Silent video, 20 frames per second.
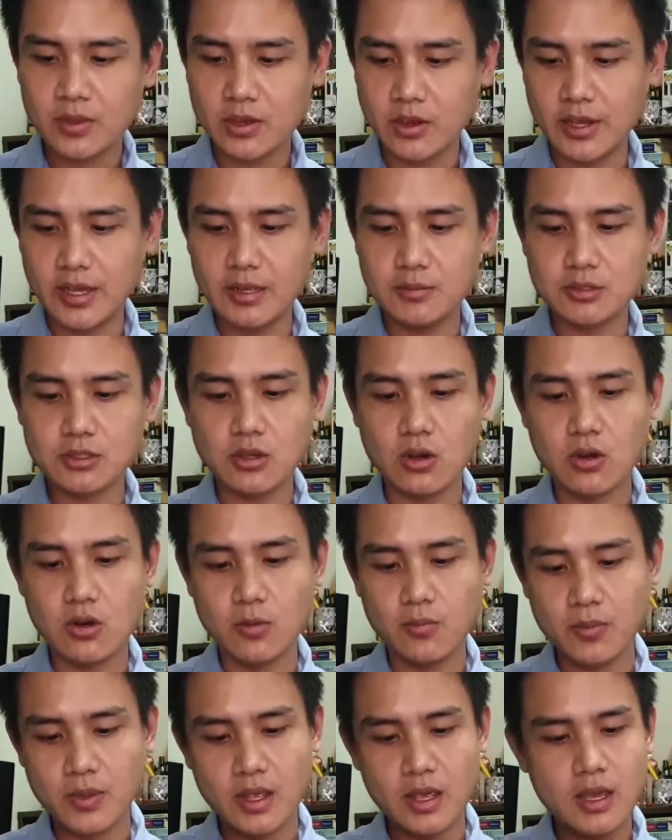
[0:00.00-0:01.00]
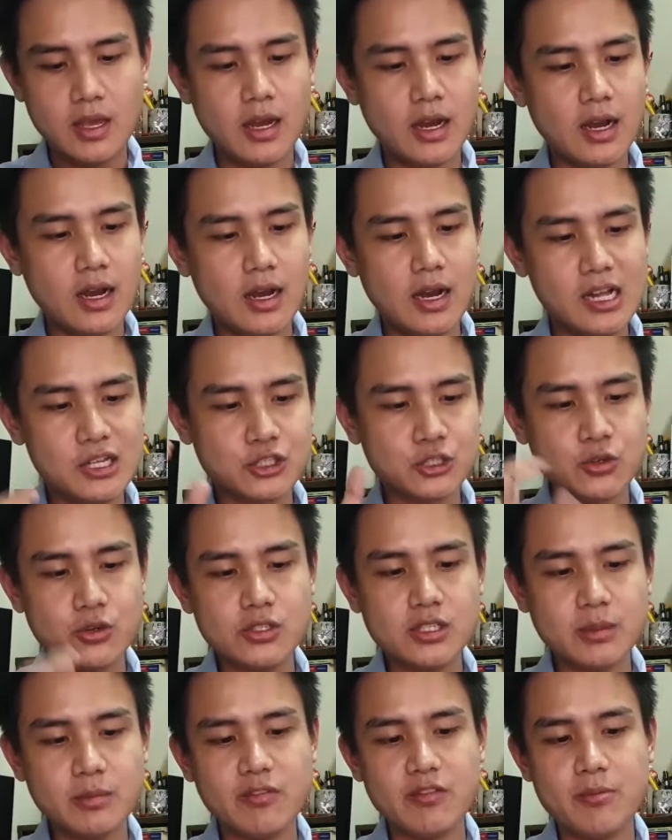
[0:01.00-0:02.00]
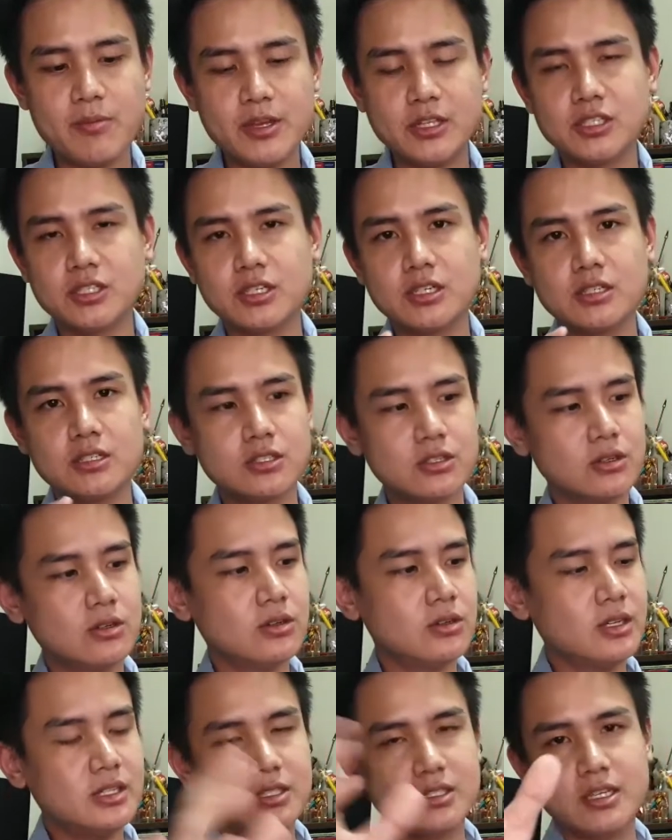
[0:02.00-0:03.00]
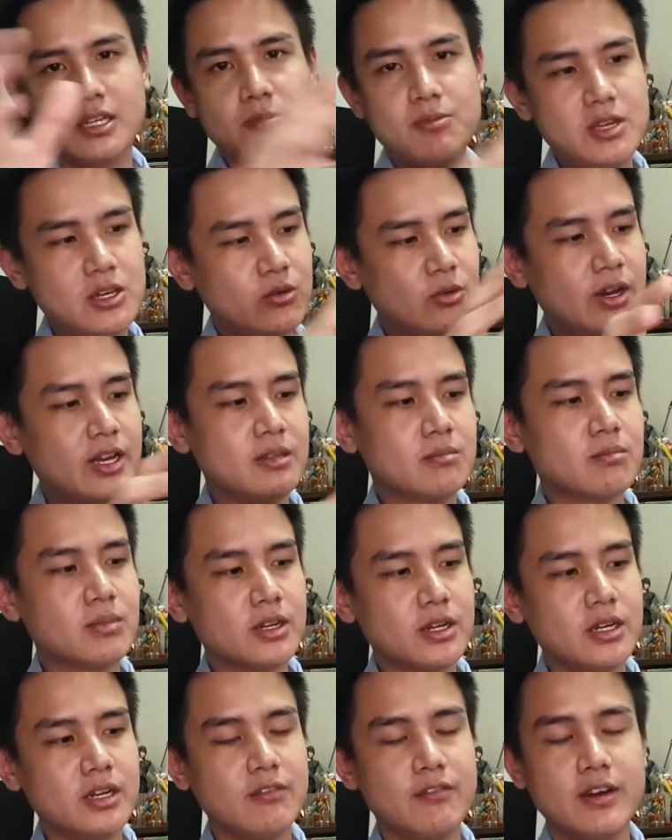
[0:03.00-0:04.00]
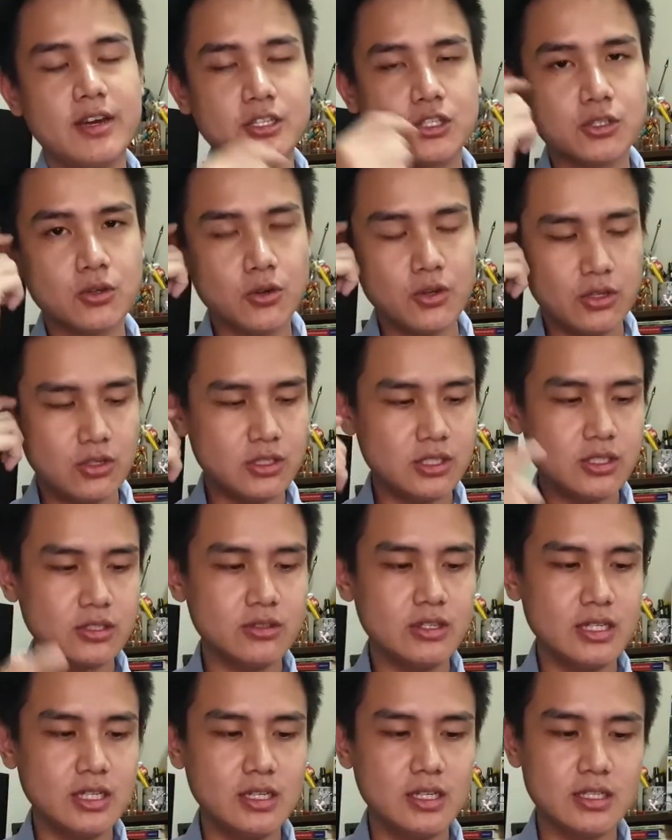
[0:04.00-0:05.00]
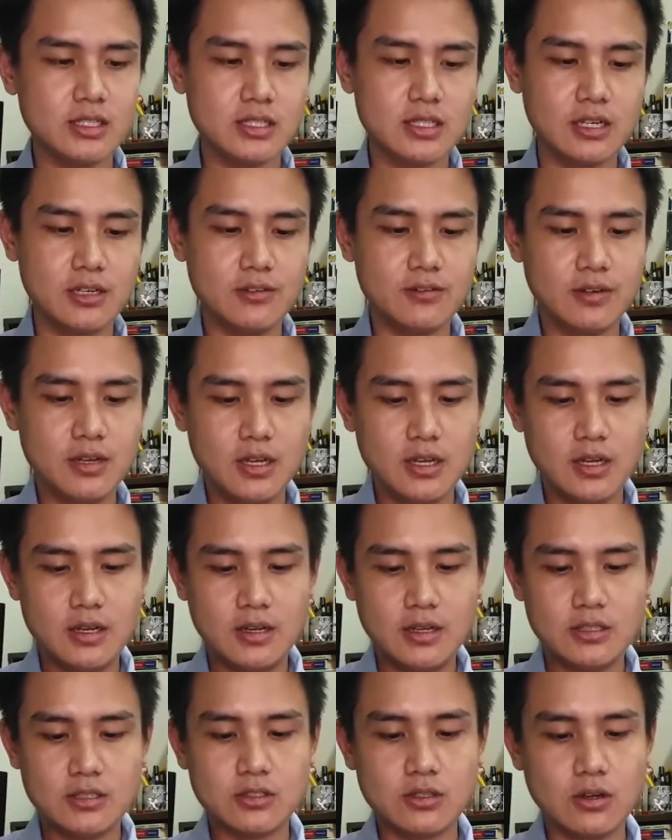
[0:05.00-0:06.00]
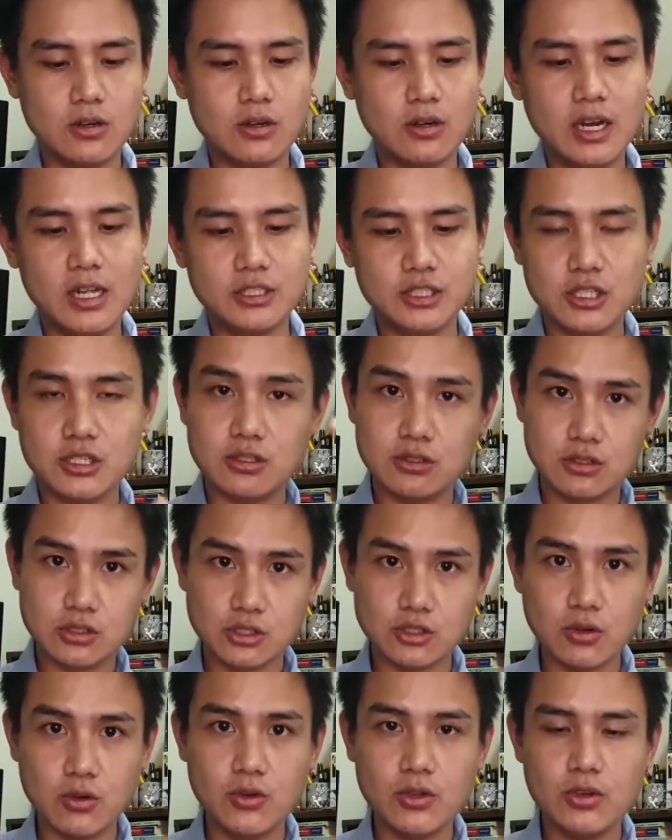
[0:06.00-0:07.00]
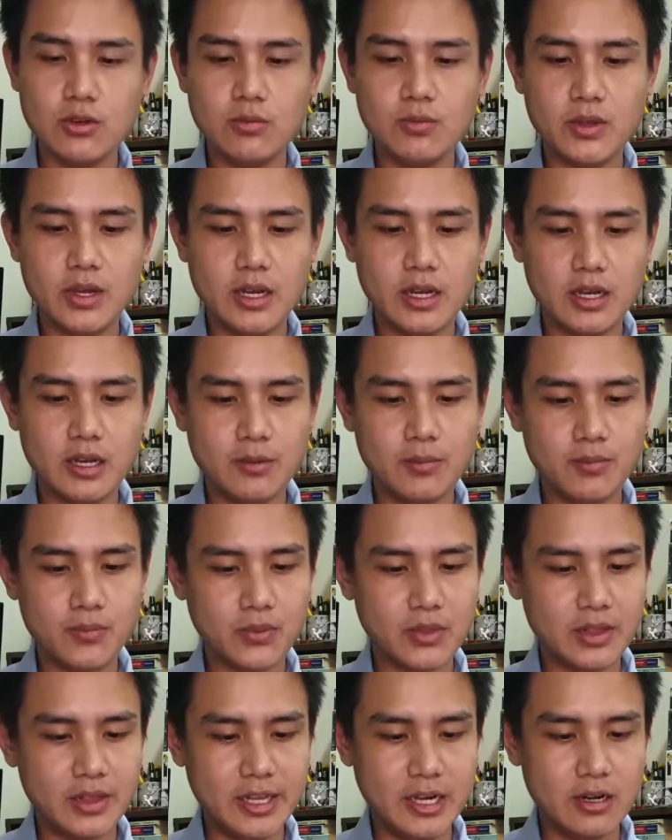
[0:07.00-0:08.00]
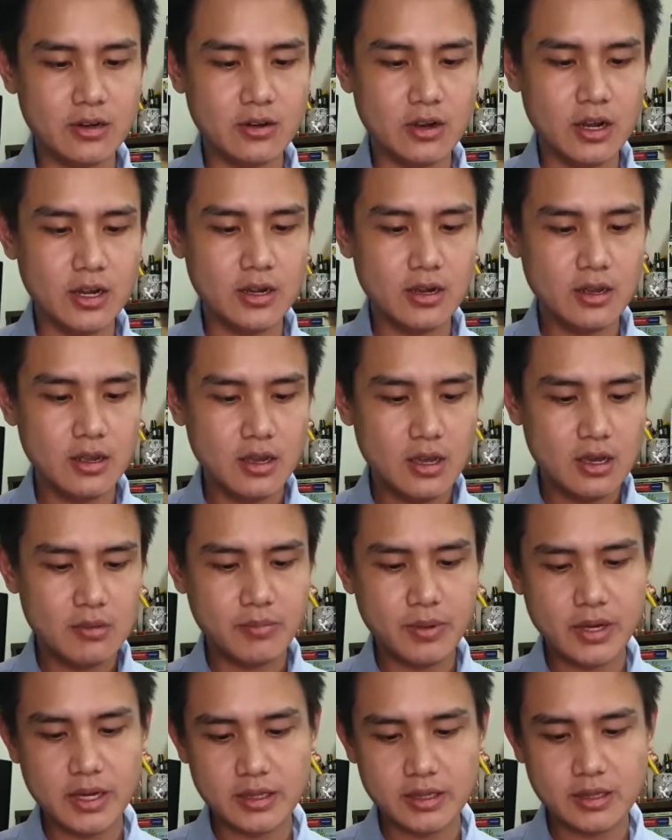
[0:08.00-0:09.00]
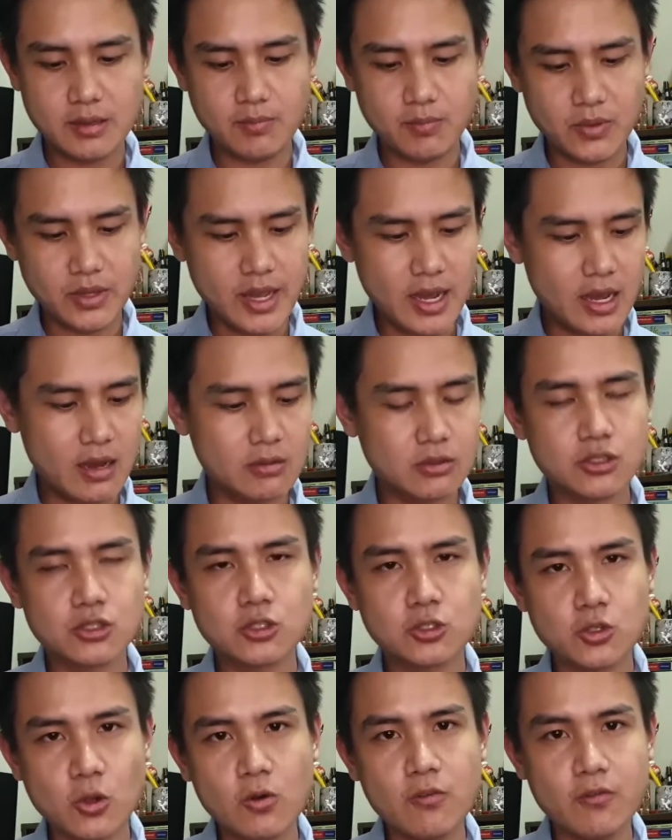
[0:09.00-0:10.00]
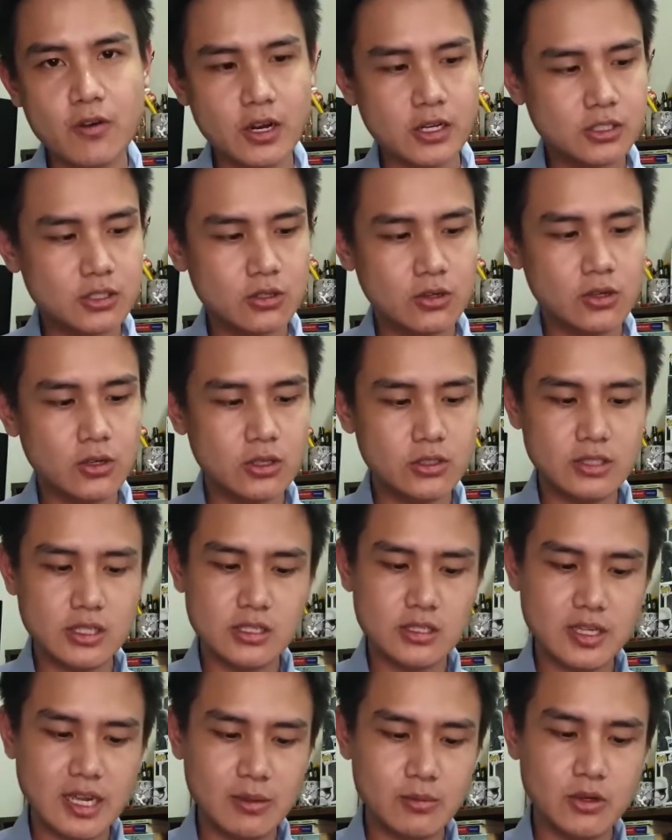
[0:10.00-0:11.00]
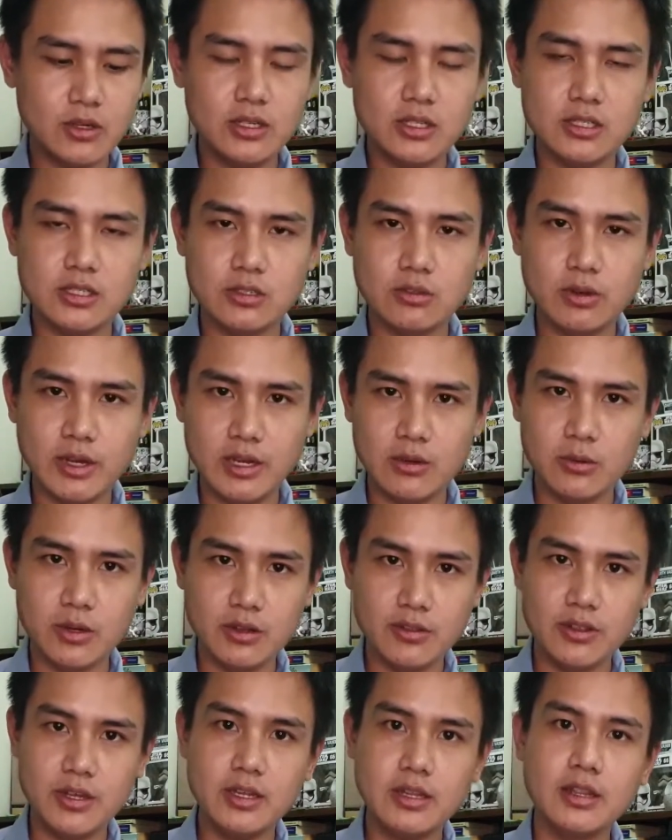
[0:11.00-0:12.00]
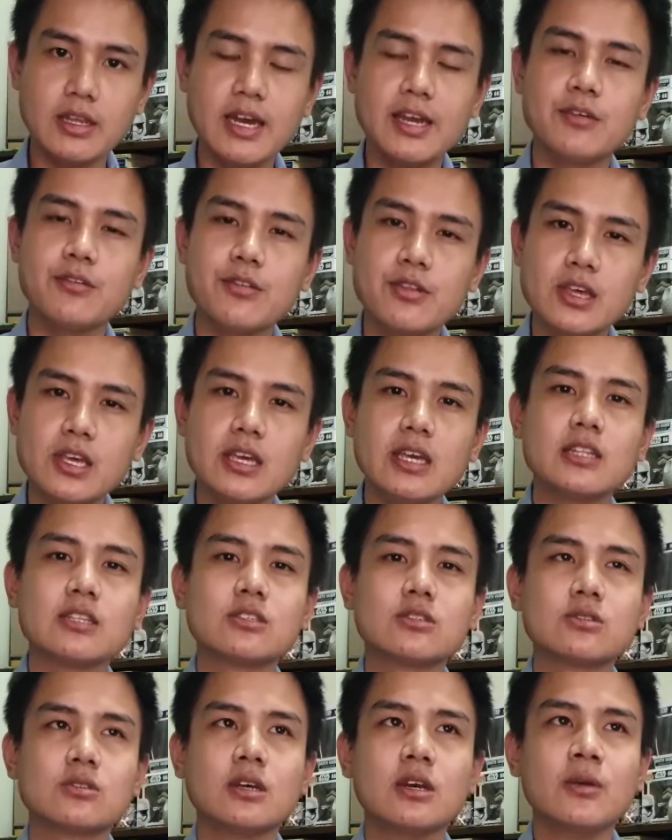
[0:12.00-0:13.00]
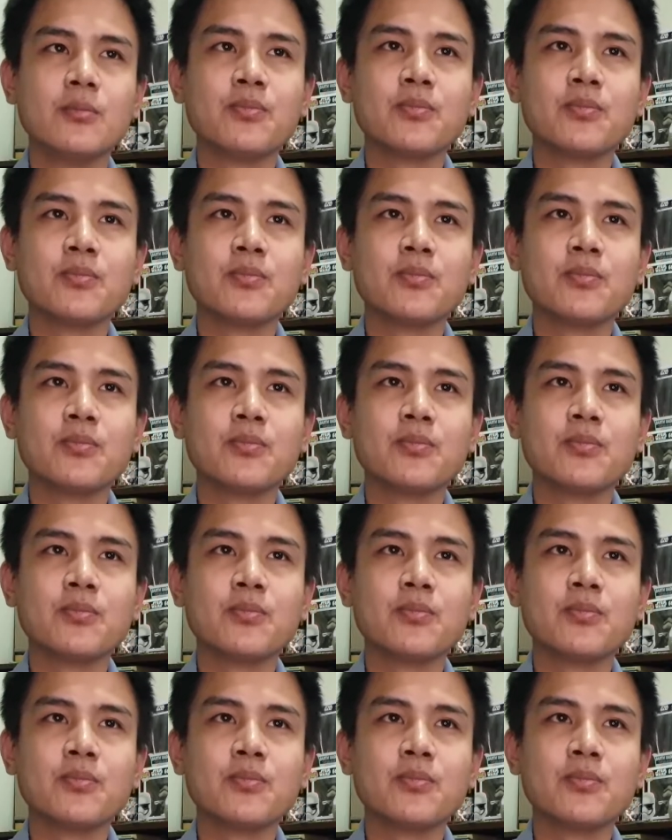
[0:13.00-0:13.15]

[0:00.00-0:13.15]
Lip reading: Okay, so I'll show you some of the pictures, so it's going to be quite blurred if I show you the screen in itself. So I'll just show you later on. But yeah, so far so good. This Tamron is quite worth it. I think it's